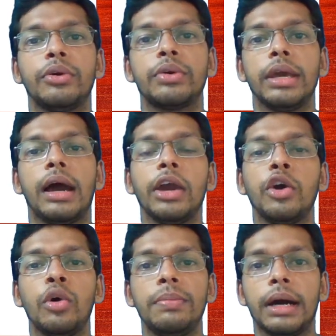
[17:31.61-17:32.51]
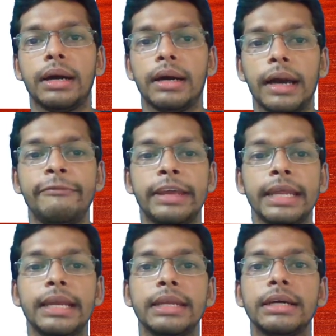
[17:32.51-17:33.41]
Okay, I hope I'm
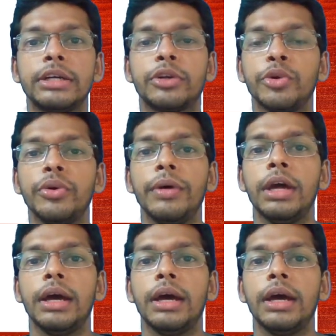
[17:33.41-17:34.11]
very clear to you